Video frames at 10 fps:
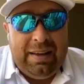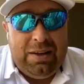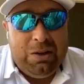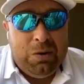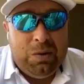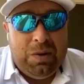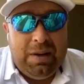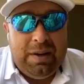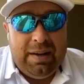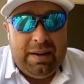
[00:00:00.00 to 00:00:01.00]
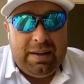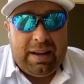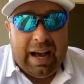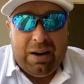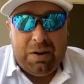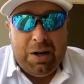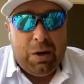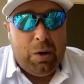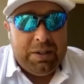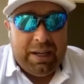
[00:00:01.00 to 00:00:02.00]
I don't know
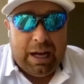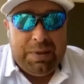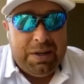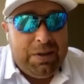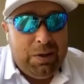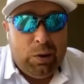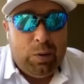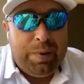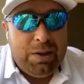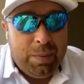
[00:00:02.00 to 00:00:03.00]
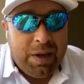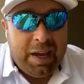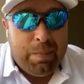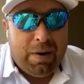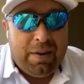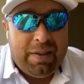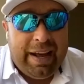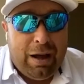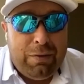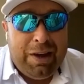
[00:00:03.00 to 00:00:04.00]
who adopted who, but you became part of the
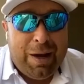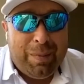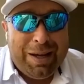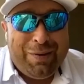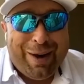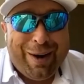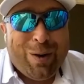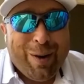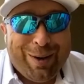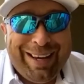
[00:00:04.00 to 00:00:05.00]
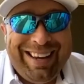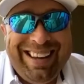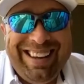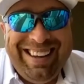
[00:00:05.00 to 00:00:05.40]
Alpha family very quickly.